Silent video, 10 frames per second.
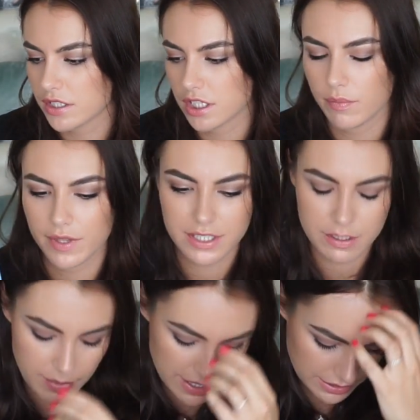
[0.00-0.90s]
So this
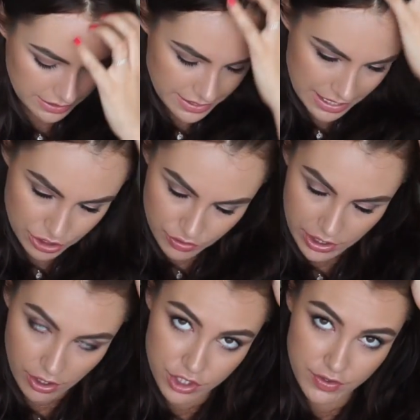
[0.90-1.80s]
is basically
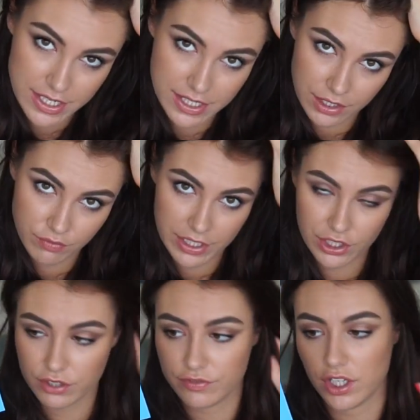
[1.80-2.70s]
naturally hydrating and
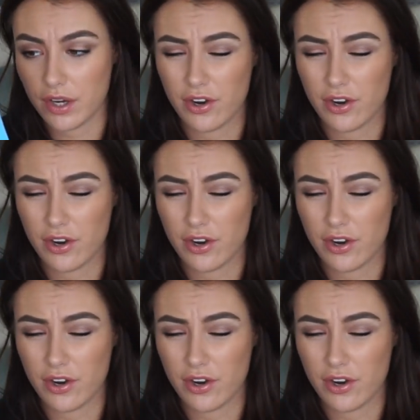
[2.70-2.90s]
really good for you.